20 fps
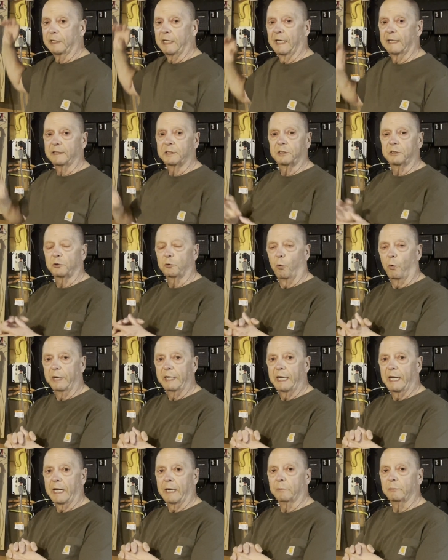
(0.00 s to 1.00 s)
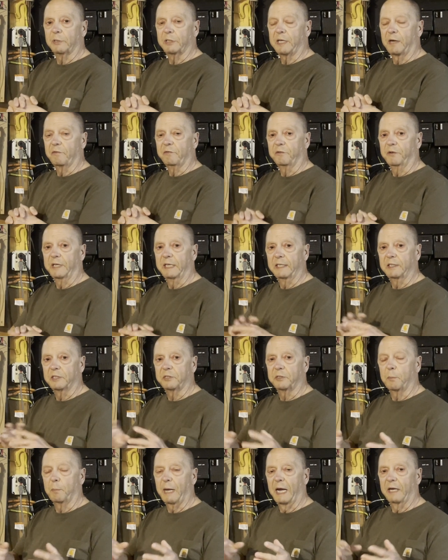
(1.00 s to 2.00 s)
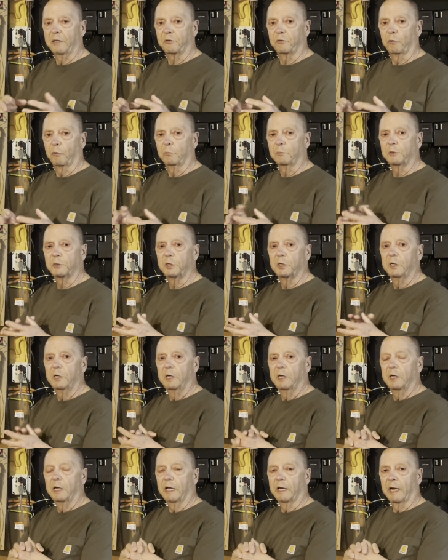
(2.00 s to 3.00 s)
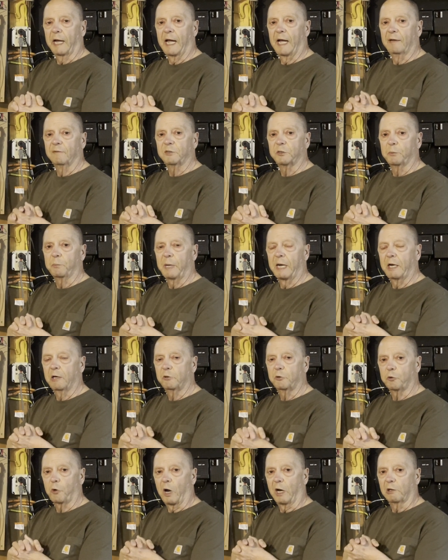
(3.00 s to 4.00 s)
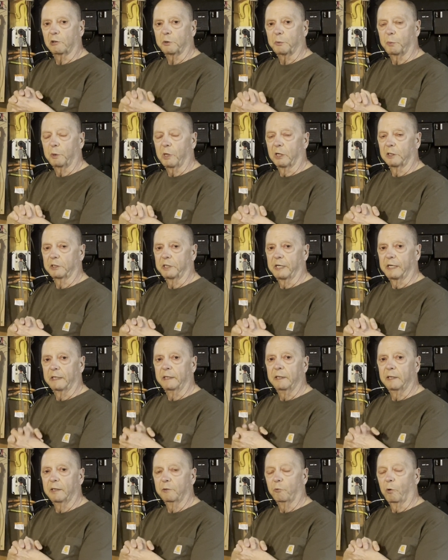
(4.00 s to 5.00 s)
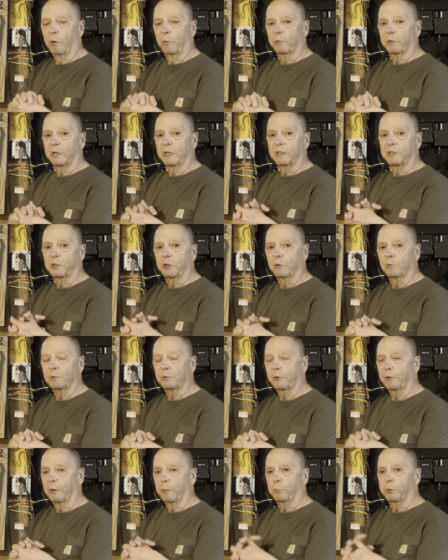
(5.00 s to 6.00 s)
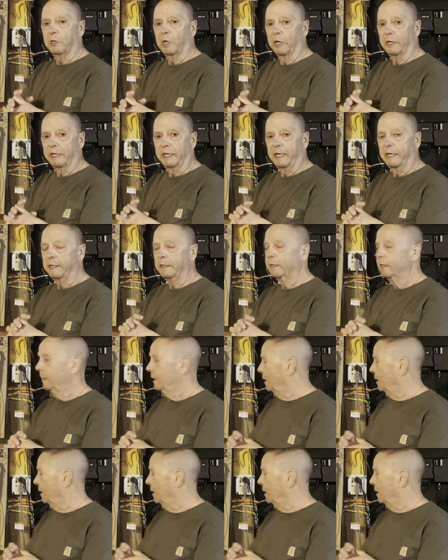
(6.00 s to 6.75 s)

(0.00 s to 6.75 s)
that's 20 amps that feeds the bathrooms, and I have some hair dryers plugged in. And what we're going to do is we're going to plug in.